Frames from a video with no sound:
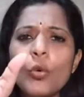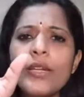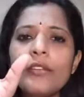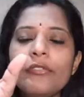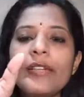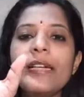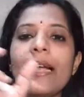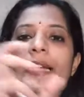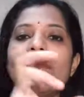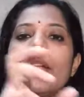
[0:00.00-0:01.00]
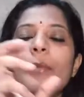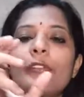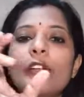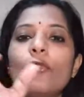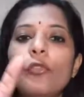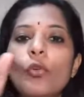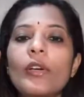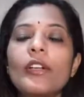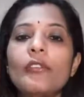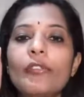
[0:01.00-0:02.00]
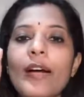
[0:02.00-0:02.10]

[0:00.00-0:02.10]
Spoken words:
you can feel anywhere between 4 and